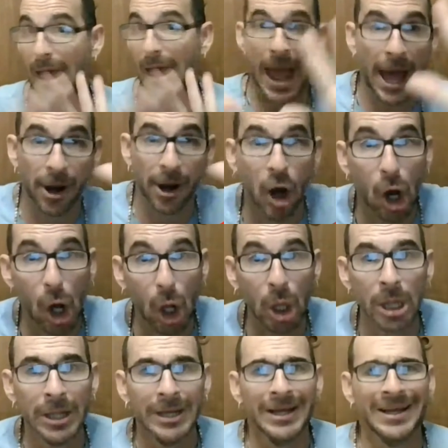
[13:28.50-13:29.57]
at
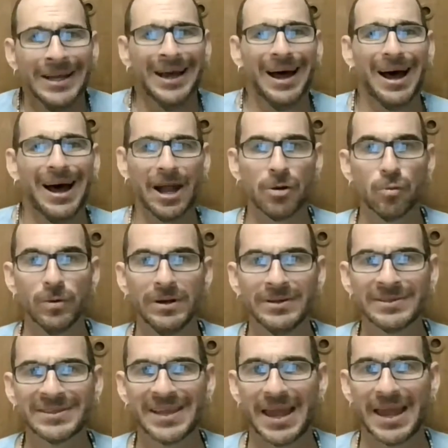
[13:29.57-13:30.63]
all, I will
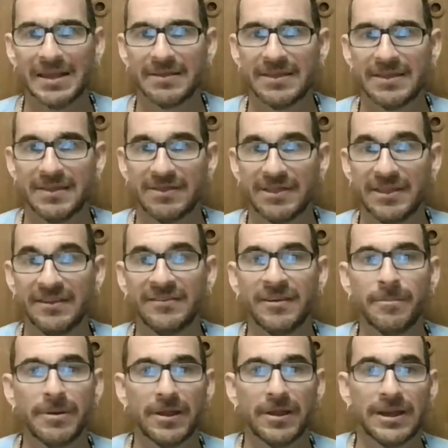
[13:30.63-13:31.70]
say that this
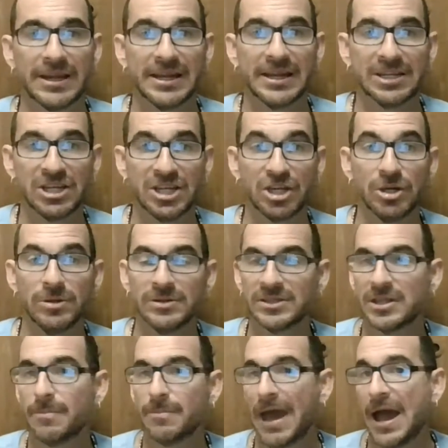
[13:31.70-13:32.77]
ability to use
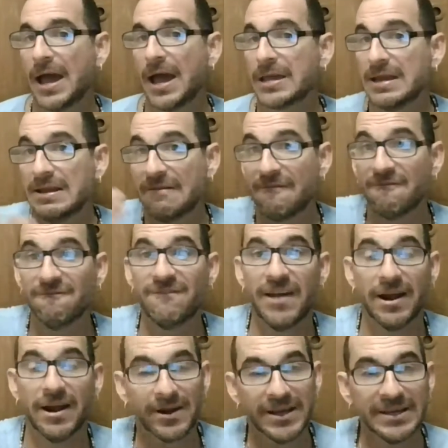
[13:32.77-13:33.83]
the bag in
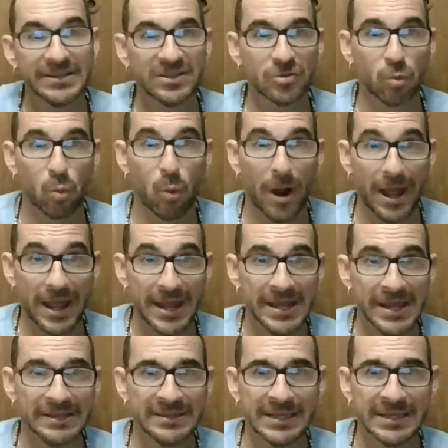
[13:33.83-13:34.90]
various
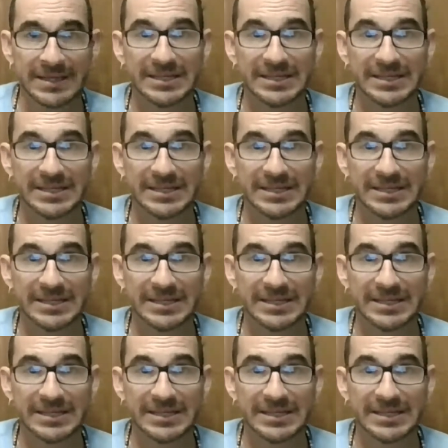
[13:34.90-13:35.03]
ways